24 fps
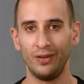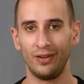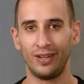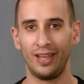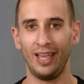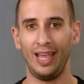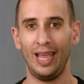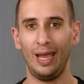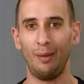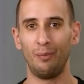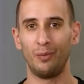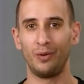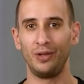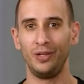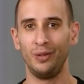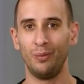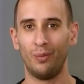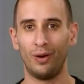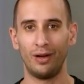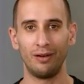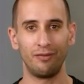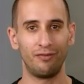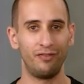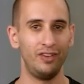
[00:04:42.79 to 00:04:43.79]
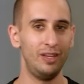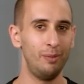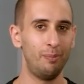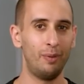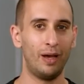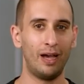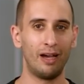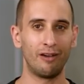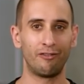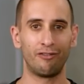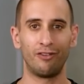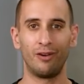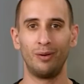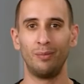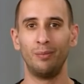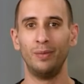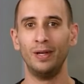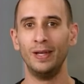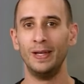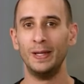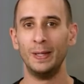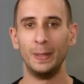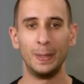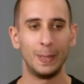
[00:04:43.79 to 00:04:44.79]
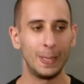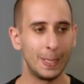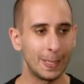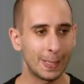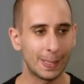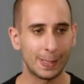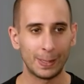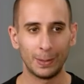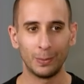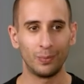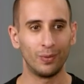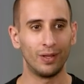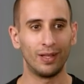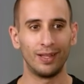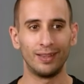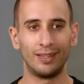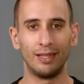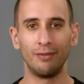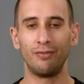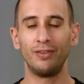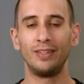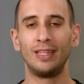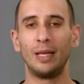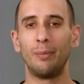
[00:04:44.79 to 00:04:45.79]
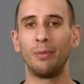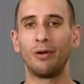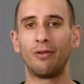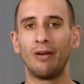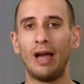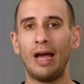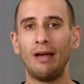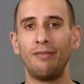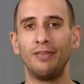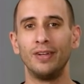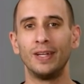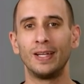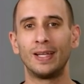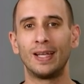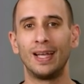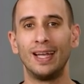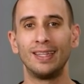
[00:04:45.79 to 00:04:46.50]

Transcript: game or you want feedback from you know, a different demographic,